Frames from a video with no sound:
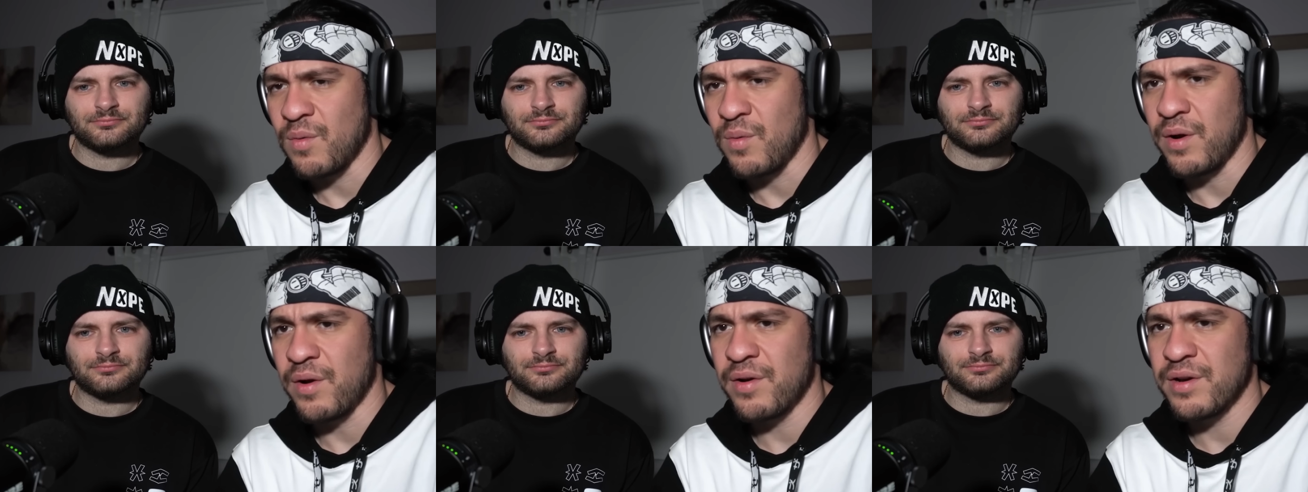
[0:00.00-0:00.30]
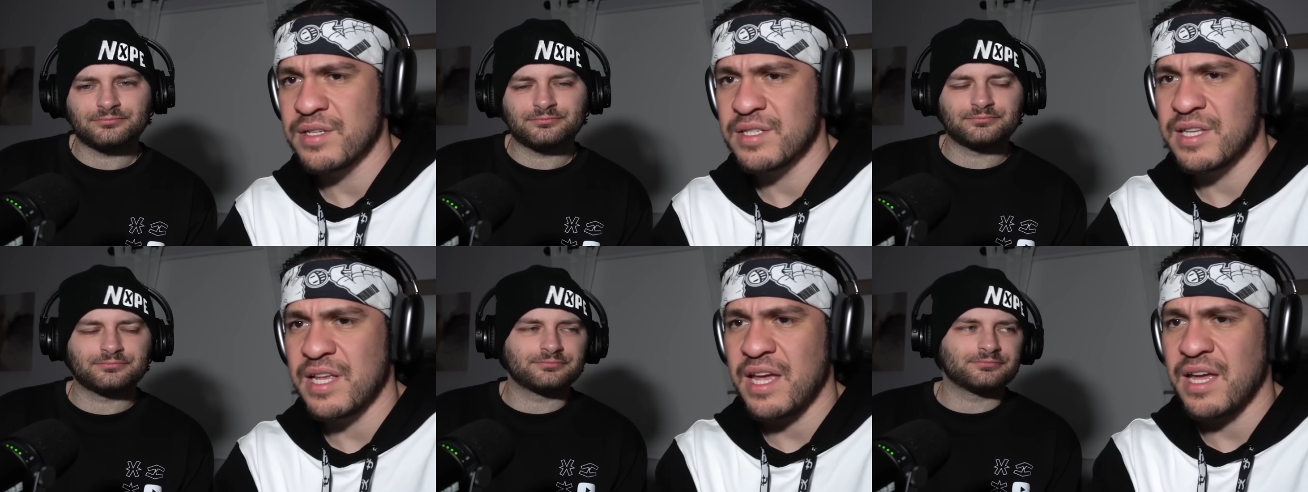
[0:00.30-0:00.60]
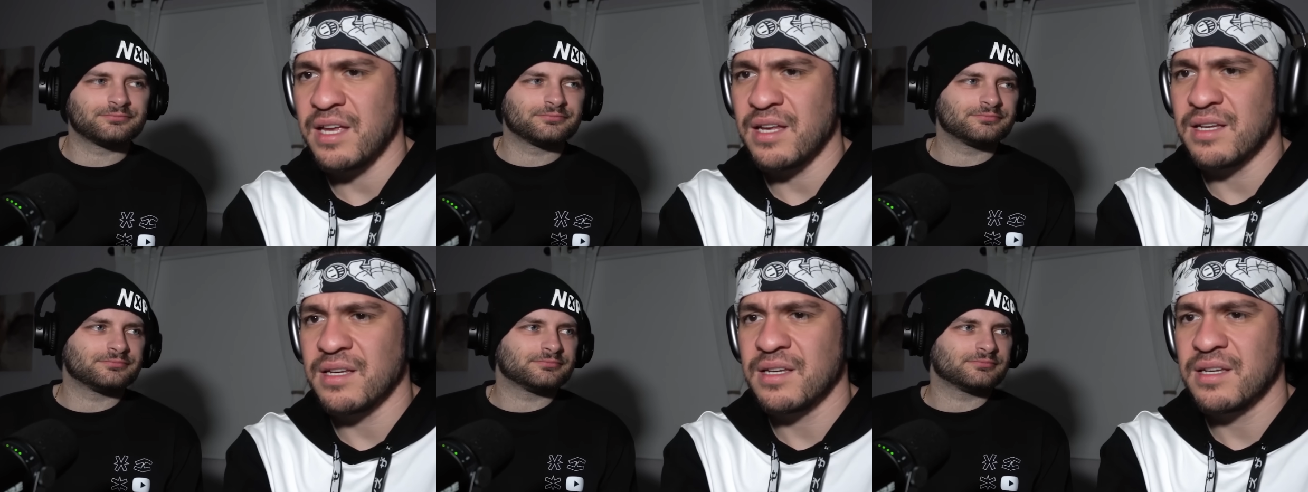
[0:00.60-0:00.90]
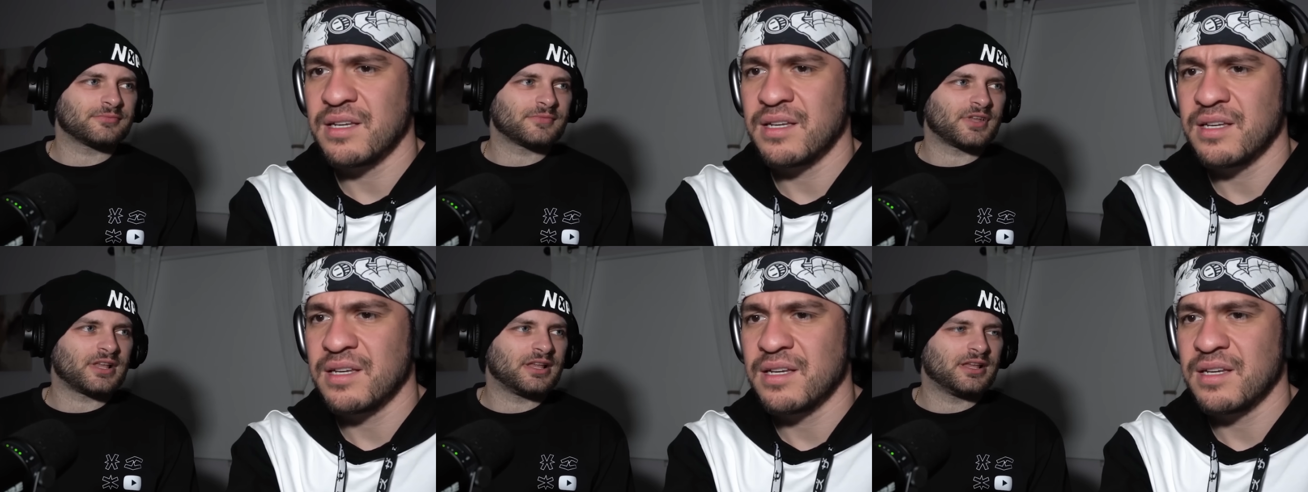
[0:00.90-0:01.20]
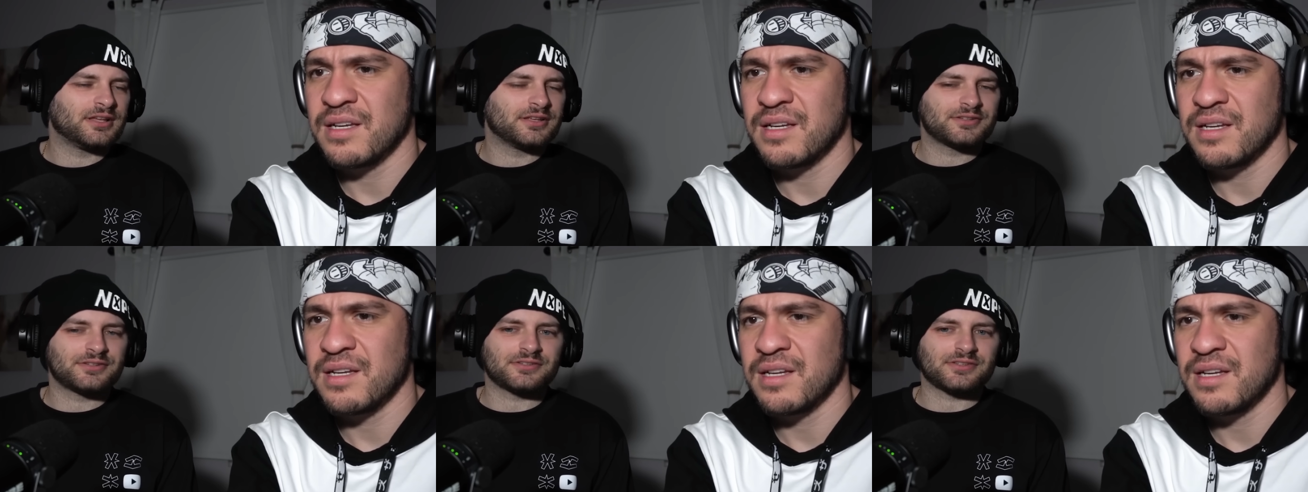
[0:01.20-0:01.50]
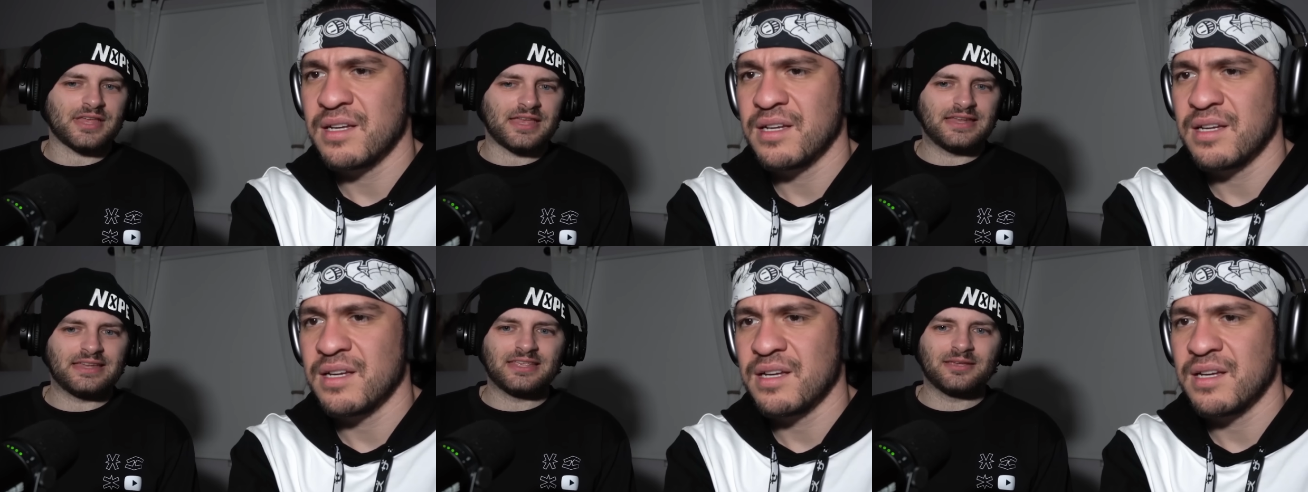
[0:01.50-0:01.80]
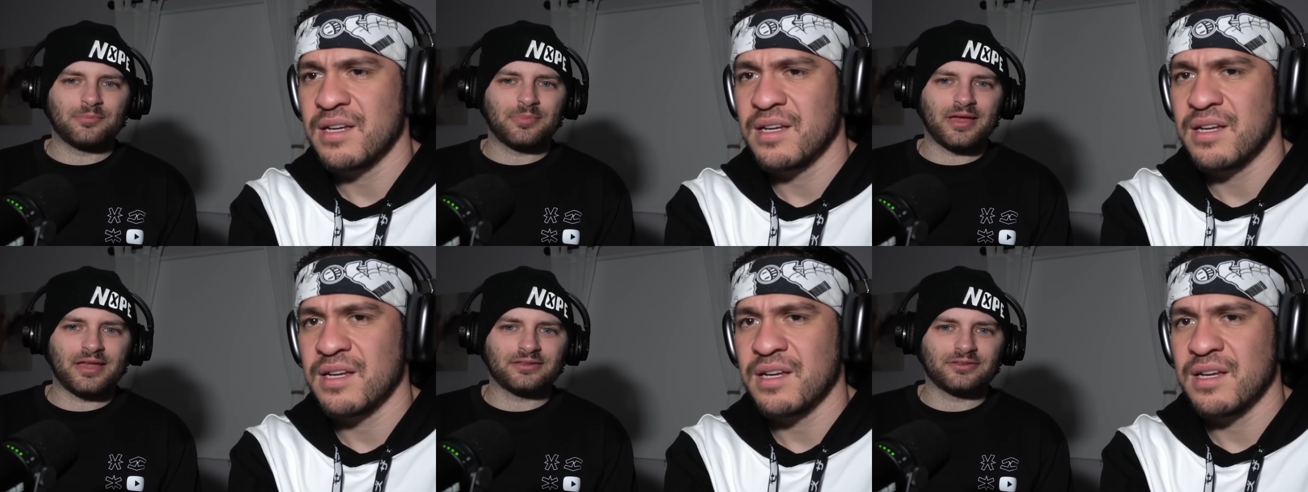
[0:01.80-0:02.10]
Speaker 1: Where is that?
Speaker 2: Just any
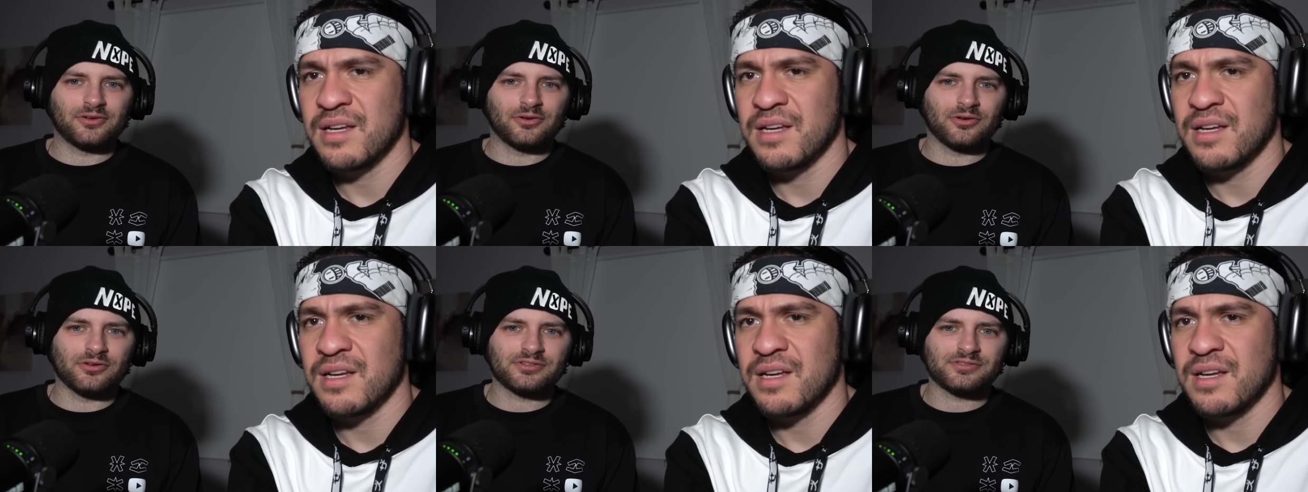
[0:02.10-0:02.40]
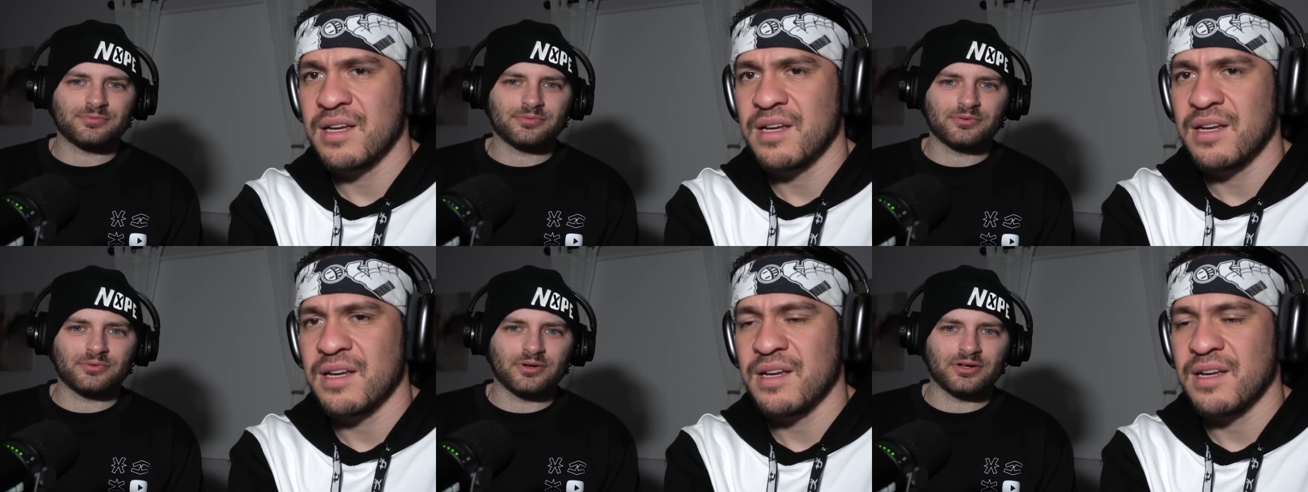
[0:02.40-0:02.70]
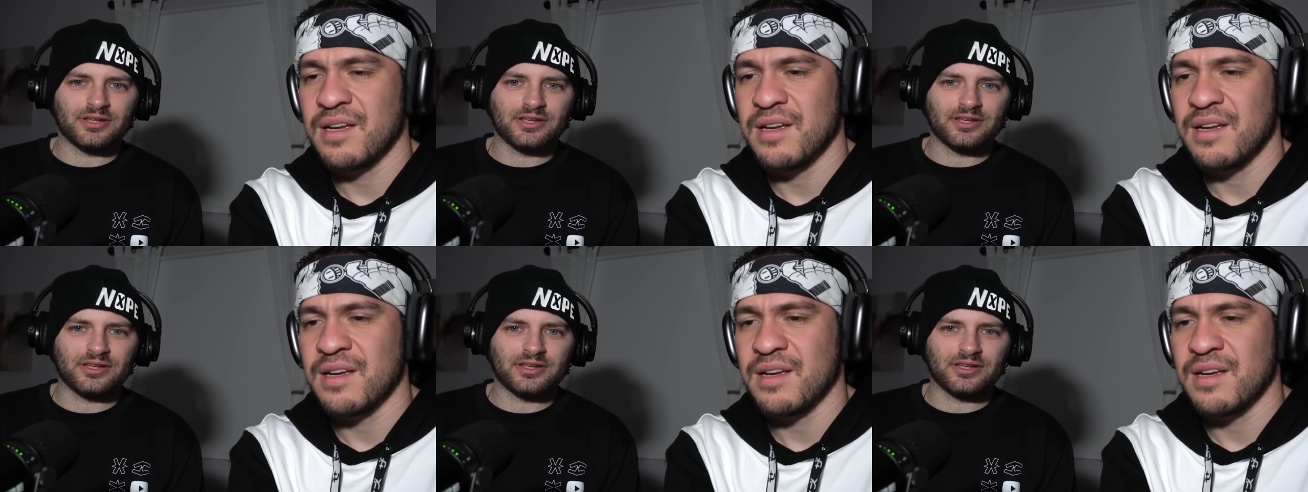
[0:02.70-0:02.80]
abandoned hospital, I